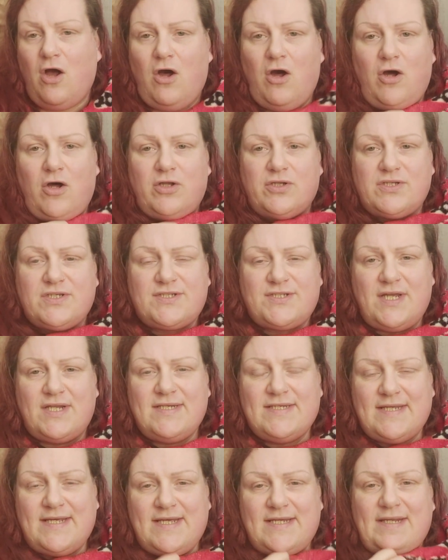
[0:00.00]
on
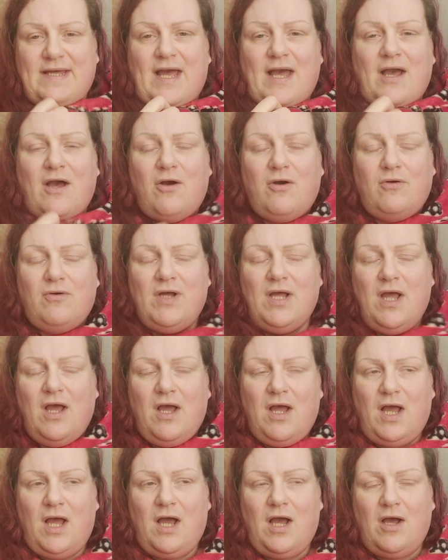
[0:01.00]
Sunday and how
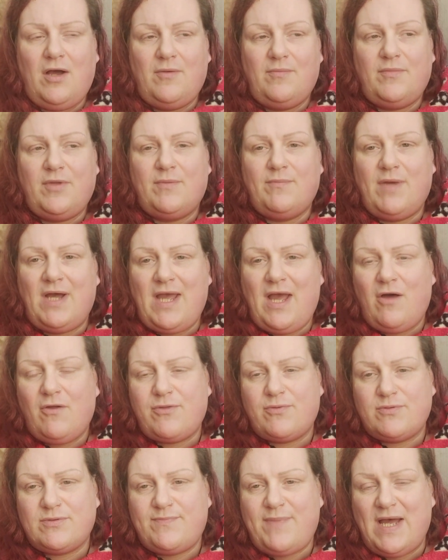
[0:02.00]
my
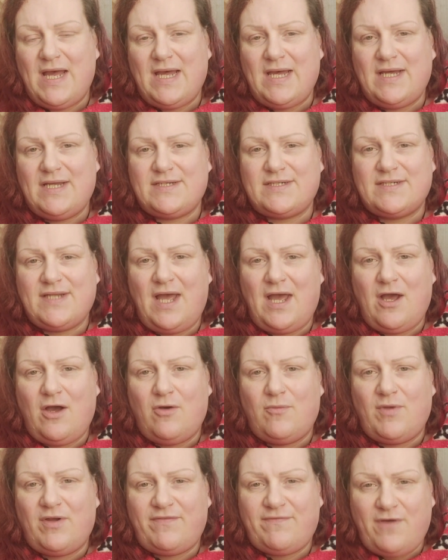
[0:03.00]
health was bad and
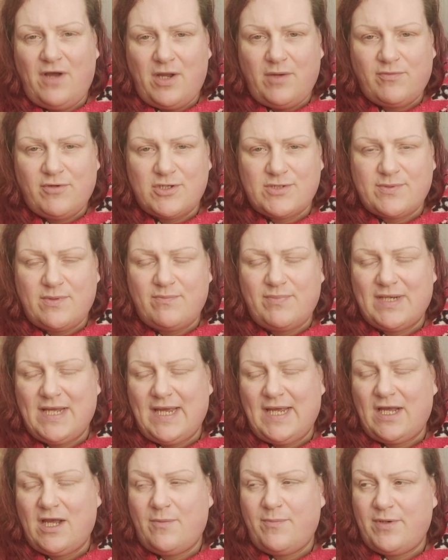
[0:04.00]
how my fibro has been
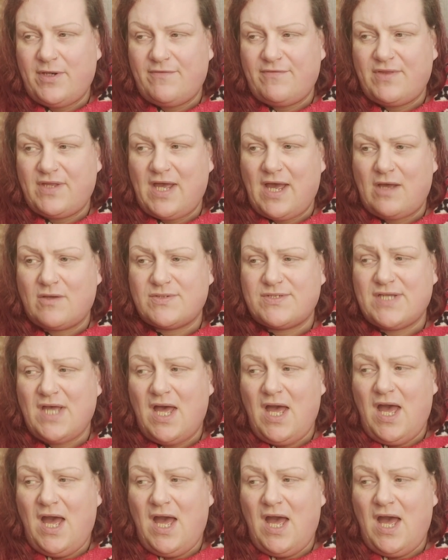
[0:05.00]
playing up and everything else.